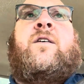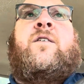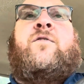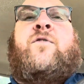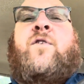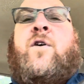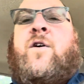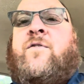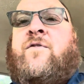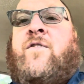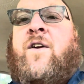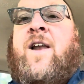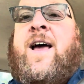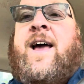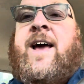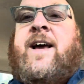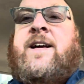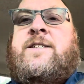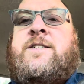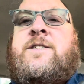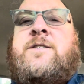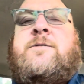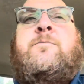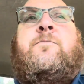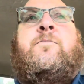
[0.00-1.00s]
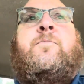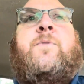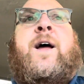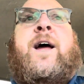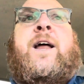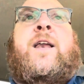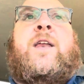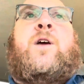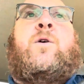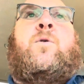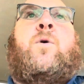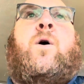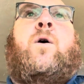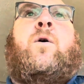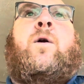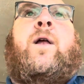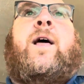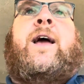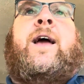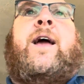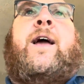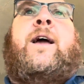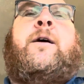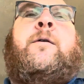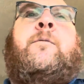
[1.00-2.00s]
for flex and you
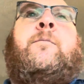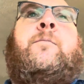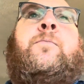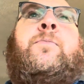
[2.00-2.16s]
only